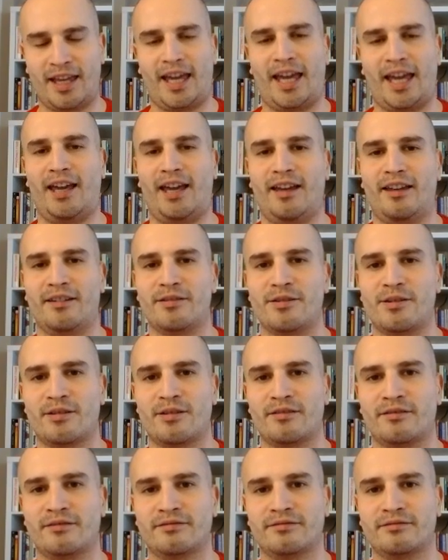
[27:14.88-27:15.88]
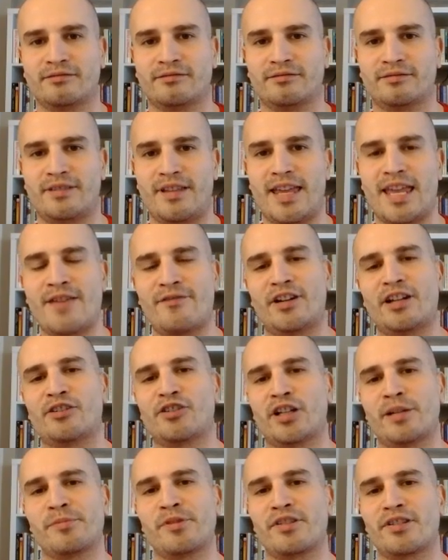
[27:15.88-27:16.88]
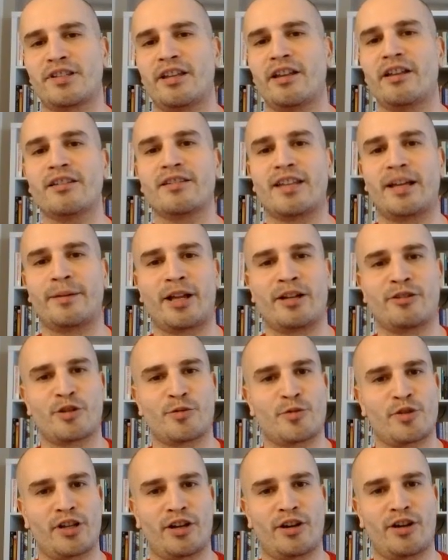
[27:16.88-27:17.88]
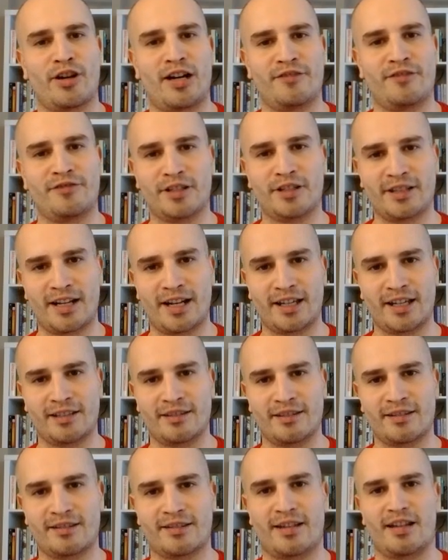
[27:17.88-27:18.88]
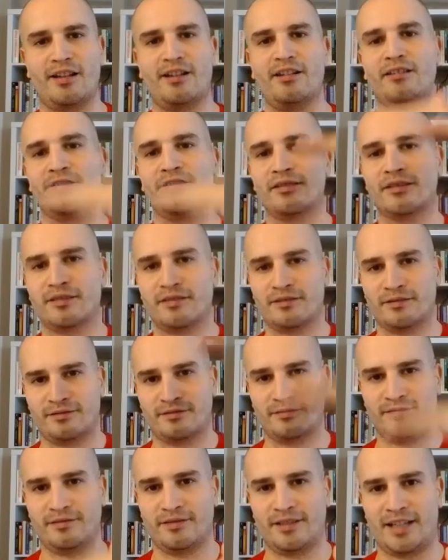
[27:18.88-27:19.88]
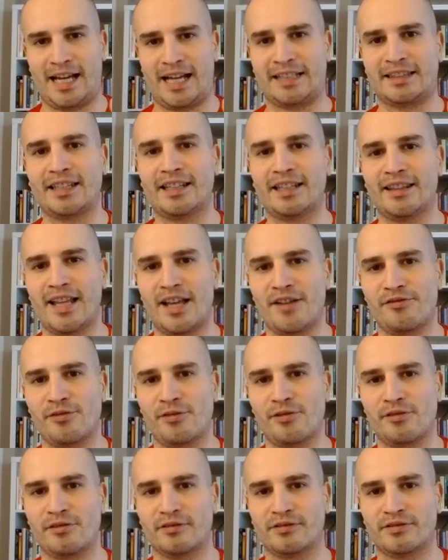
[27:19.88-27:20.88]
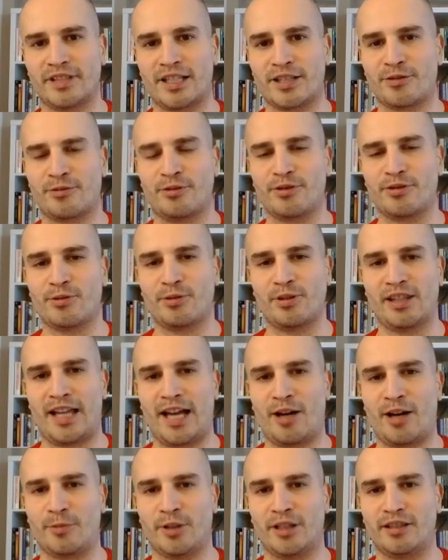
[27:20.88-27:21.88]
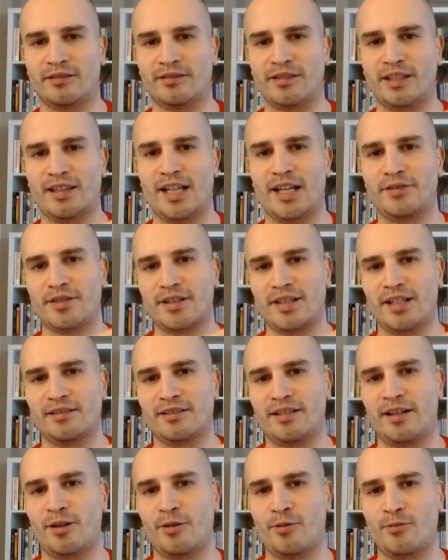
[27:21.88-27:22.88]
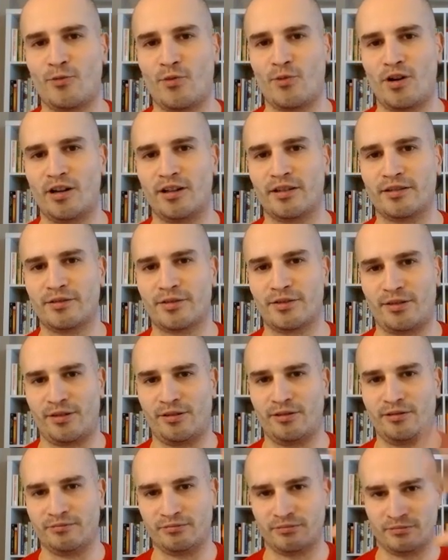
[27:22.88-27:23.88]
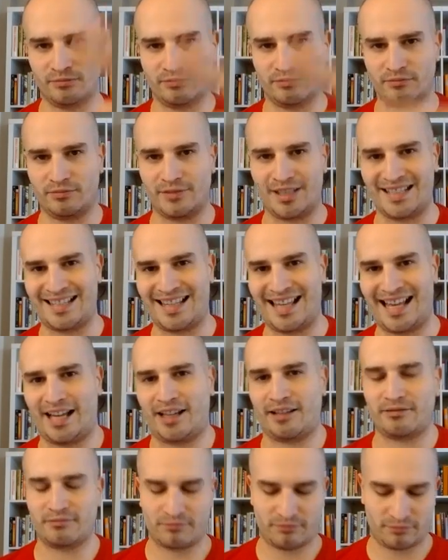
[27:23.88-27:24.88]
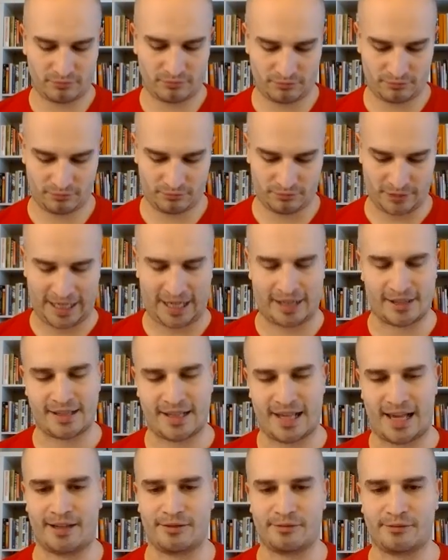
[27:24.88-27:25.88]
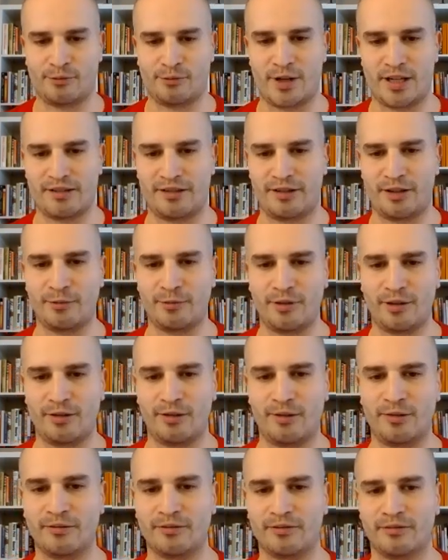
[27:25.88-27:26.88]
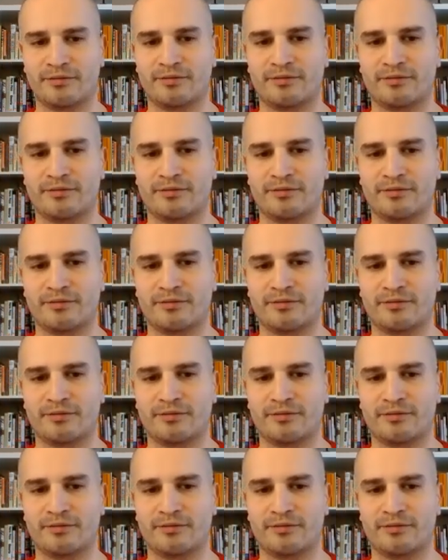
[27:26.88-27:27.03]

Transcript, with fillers: And even in terms of skill set, I'm 100% confident that I can sell at the level that's going to allow me the lifestyle that I want. So, does that, like, how does that resonate with you?